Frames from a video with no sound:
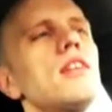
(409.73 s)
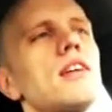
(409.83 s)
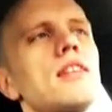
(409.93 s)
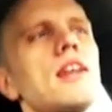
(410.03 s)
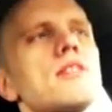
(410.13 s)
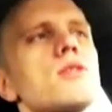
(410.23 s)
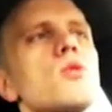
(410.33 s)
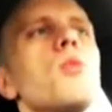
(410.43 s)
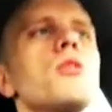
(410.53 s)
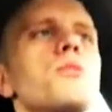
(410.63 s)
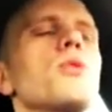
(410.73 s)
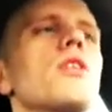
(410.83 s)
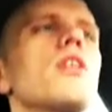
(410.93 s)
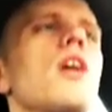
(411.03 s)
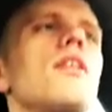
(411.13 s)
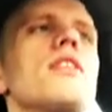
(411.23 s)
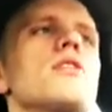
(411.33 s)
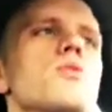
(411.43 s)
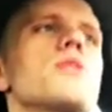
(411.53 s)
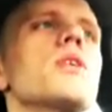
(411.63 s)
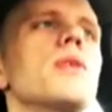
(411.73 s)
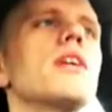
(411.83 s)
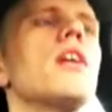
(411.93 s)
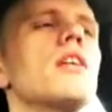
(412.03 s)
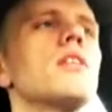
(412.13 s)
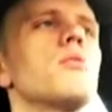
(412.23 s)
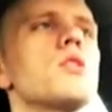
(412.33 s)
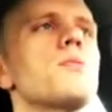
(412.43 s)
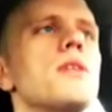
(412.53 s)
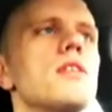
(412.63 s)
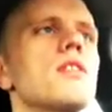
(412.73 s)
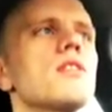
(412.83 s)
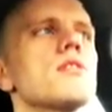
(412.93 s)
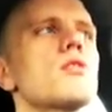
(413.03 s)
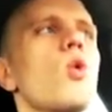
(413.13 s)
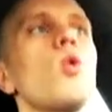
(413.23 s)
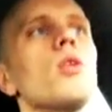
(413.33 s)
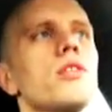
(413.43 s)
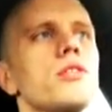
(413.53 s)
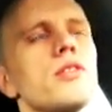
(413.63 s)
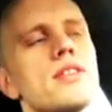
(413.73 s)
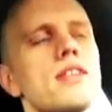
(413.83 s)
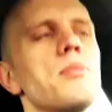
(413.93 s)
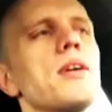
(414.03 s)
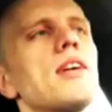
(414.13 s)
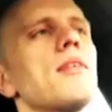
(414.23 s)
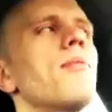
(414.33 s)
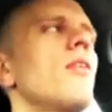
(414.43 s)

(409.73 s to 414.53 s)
Like that's so much more obvious what's going on and what's being told to this API.